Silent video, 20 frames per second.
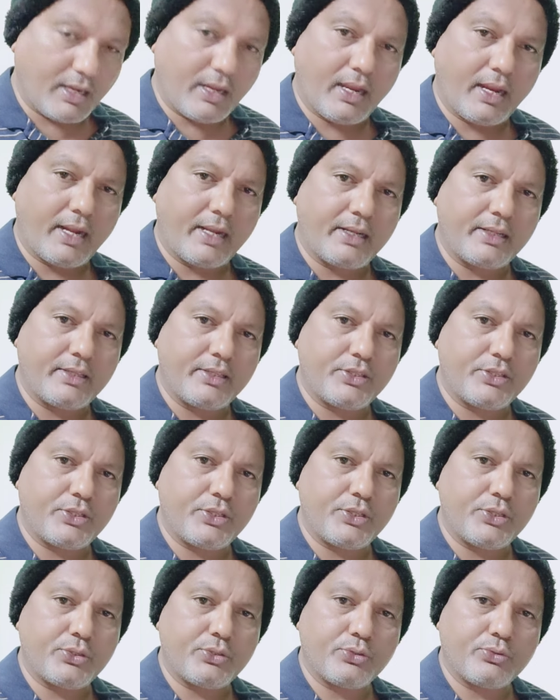and this
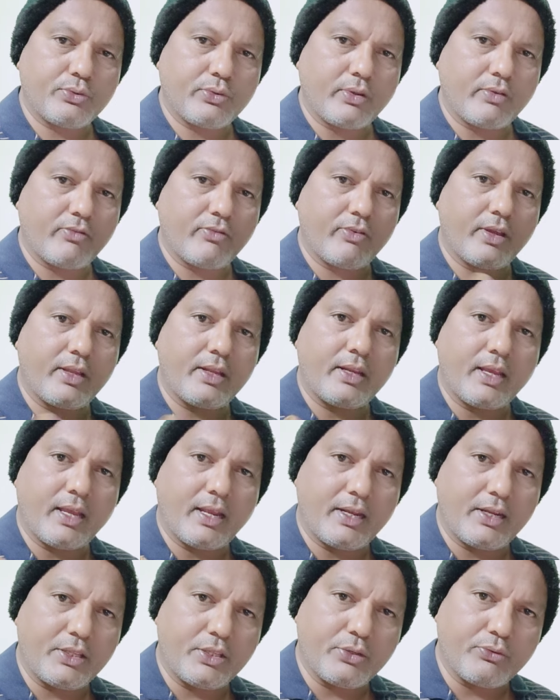is one
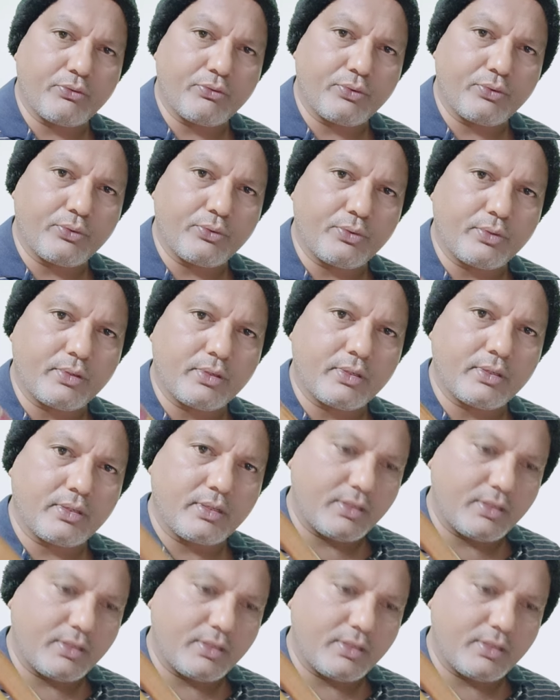another flute,